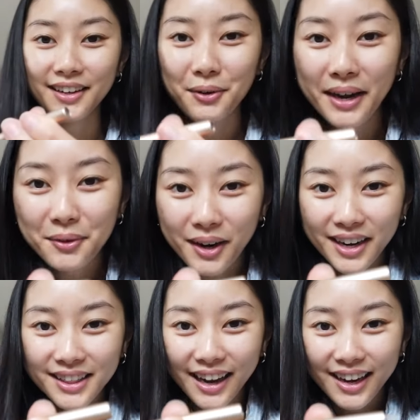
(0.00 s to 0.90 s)
Wait,
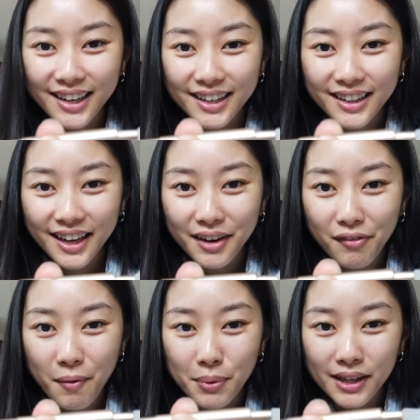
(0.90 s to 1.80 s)
what? Like
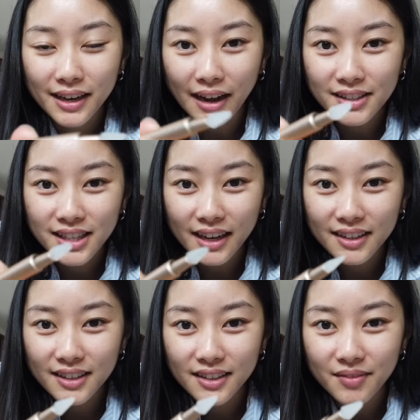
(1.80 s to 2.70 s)
if you pull it out, it's
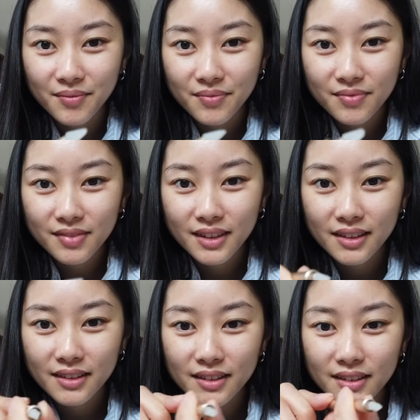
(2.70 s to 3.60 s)
like a...
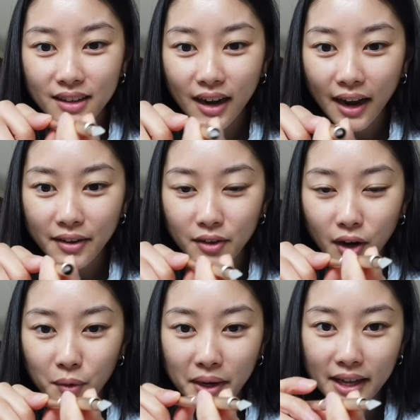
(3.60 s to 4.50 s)
I don't
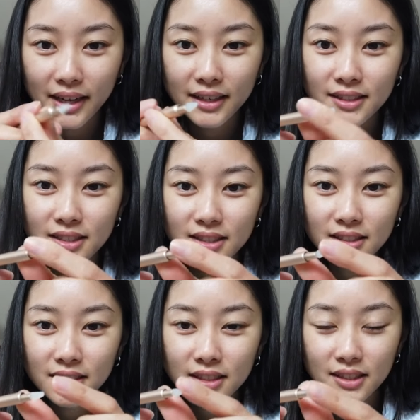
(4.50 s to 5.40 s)
know what it
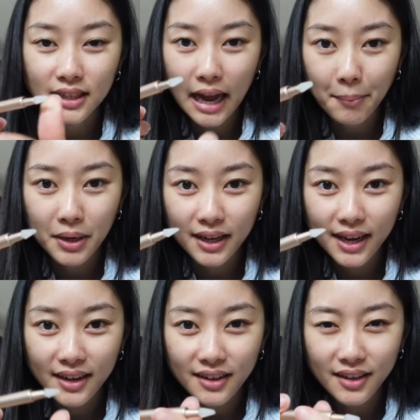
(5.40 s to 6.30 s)
is. Is it an
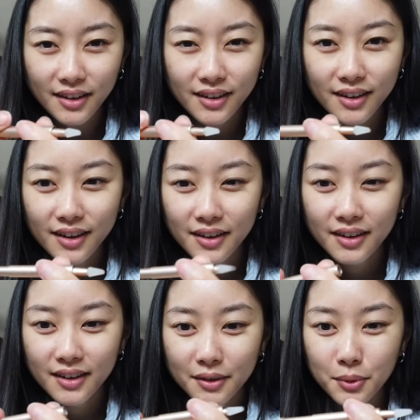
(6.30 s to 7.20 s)
applicator?
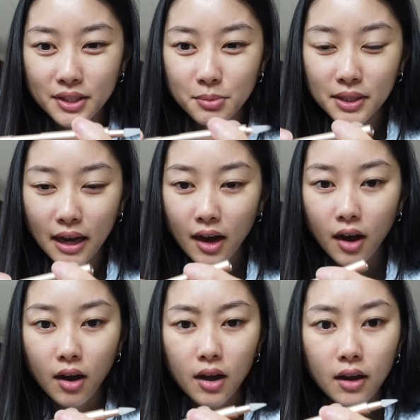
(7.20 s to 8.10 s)
Would this mean...
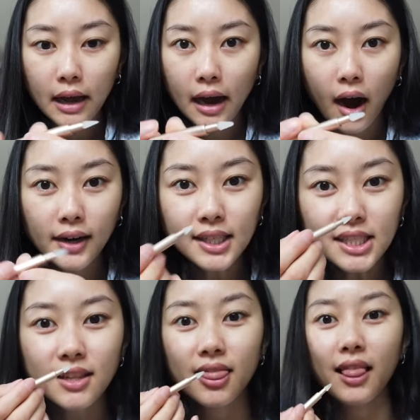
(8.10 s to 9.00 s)
Are
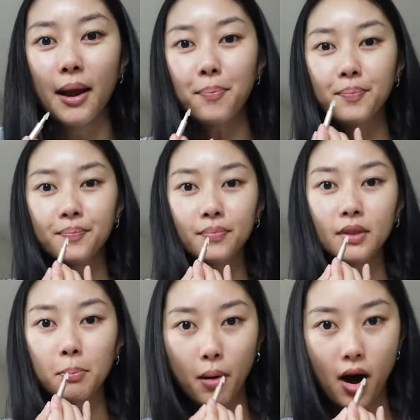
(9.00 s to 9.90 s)
these lip
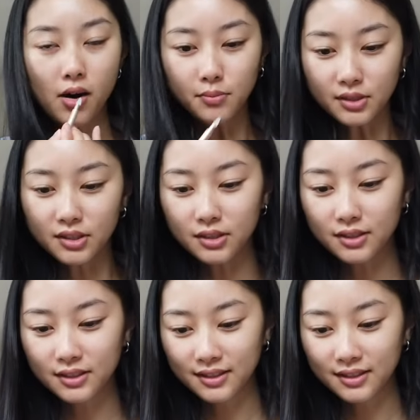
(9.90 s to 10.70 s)
balms?